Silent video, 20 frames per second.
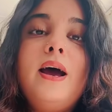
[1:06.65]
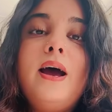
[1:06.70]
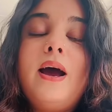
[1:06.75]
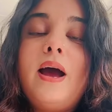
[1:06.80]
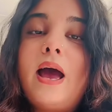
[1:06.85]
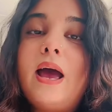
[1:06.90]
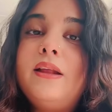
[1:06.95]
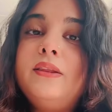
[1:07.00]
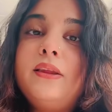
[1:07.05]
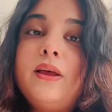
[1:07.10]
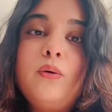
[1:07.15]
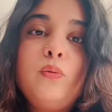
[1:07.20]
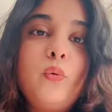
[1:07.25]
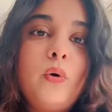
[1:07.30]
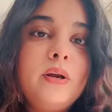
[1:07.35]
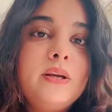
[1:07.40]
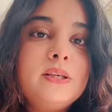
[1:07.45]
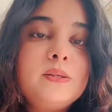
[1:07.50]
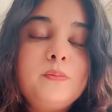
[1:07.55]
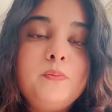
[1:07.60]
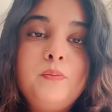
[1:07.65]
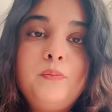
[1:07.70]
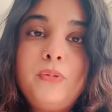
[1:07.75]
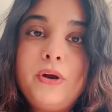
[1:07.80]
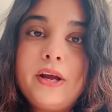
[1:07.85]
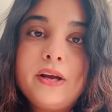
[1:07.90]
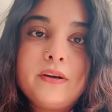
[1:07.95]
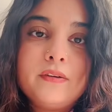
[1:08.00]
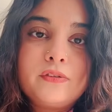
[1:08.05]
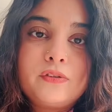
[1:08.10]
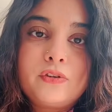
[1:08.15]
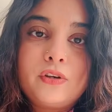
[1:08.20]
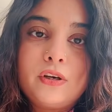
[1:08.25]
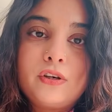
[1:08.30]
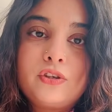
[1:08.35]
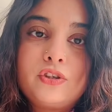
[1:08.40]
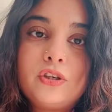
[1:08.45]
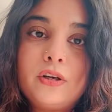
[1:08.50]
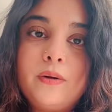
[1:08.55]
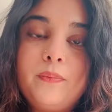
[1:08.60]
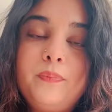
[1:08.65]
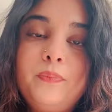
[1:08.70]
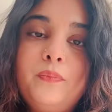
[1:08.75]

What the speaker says: And then what is break-of structure?